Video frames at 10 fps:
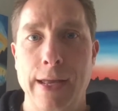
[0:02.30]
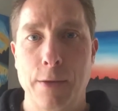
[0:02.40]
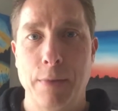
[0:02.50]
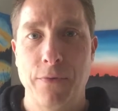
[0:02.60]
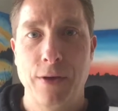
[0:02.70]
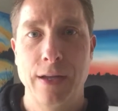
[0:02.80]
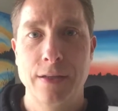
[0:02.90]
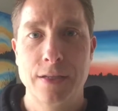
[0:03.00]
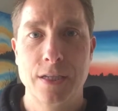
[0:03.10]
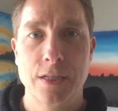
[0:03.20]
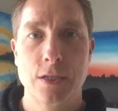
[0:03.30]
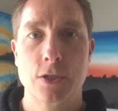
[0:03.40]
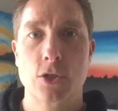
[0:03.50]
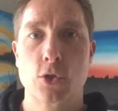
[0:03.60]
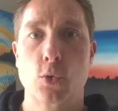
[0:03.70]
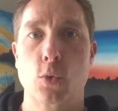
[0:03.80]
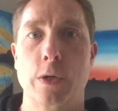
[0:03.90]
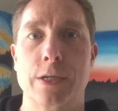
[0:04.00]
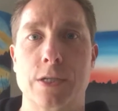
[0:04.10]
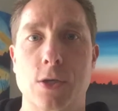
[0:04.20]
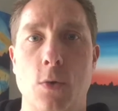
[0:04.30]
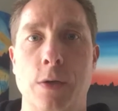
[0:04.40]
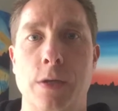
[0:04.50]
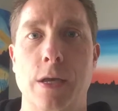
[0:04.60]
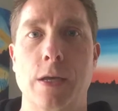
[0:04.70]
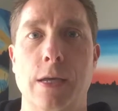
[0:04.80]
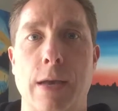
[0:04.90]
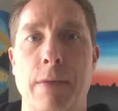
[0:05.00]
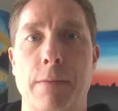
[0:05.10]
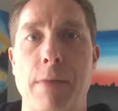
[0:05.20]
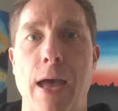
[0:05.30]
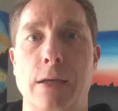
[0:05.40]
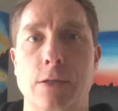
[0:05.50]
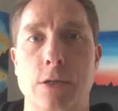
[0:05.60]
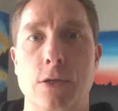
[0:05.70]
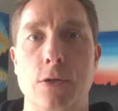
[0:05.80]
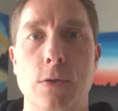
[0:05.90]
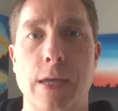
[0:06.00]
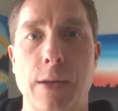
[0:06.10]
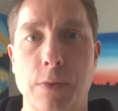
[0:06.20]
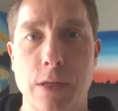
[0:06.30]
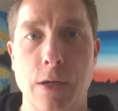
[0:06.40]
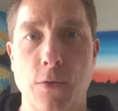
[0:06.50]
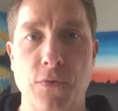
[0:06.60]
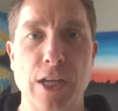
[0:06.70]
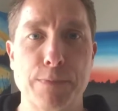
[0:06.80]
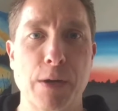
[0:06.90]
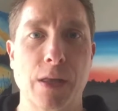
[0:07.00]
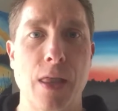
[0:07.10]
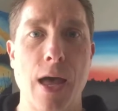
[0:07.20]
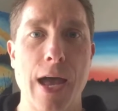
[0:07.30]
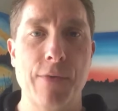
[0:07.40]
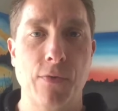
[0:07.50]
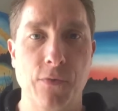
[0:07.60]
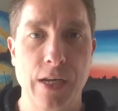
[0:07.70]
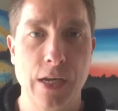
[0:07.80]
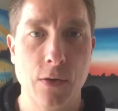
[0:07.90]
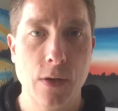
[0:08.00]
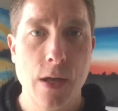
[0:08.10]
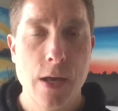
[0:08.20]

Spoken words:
Hello, my friends. This is Troy Stone King coming back to you again with another Facebook Live video.